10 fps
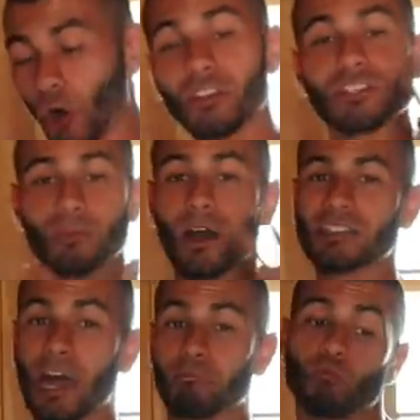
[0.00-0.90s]
all these
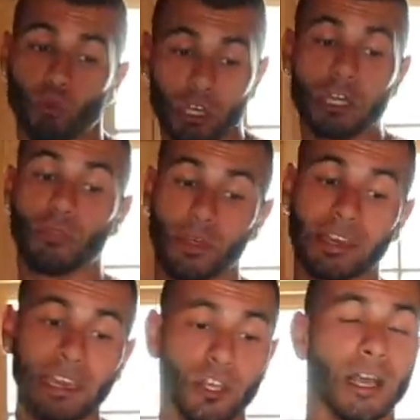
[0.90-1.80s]
smells, I'm really
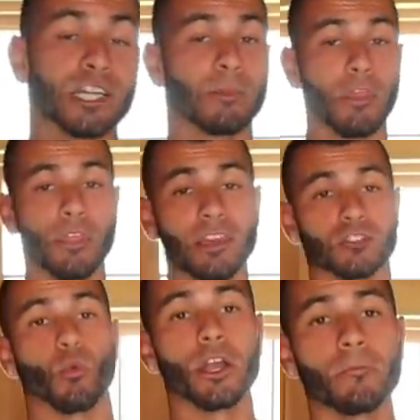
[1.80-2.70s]
thinking, you guys might think
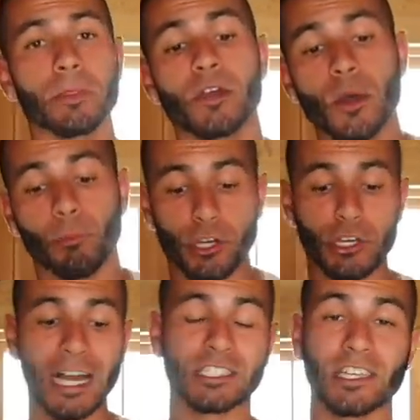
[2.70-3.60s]
it's weird, but
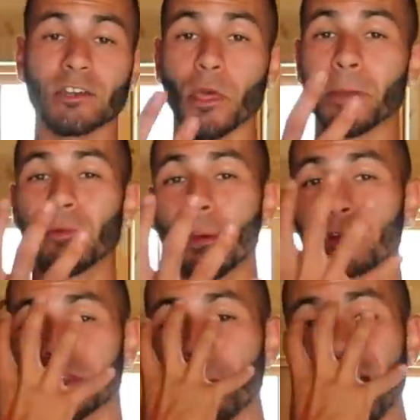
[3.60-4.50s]
you guys see the people that
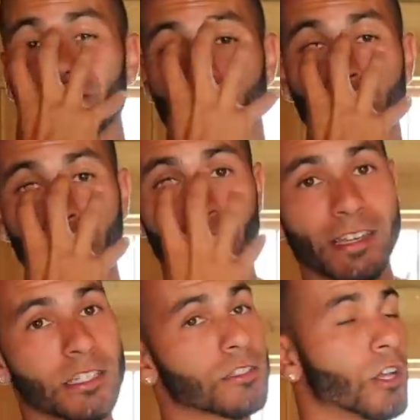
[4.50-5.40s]
put the mask over their
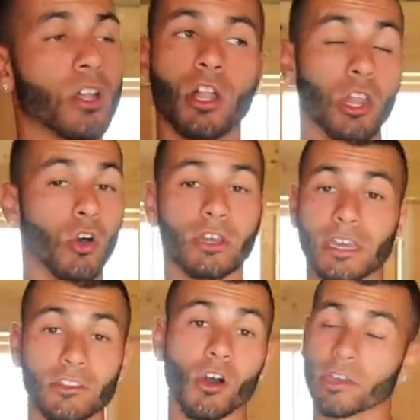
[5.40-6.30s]
faces, low
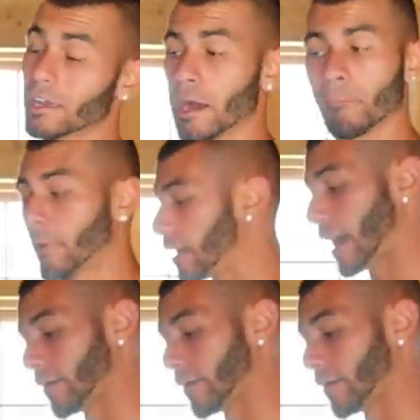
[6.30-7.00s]
key, I might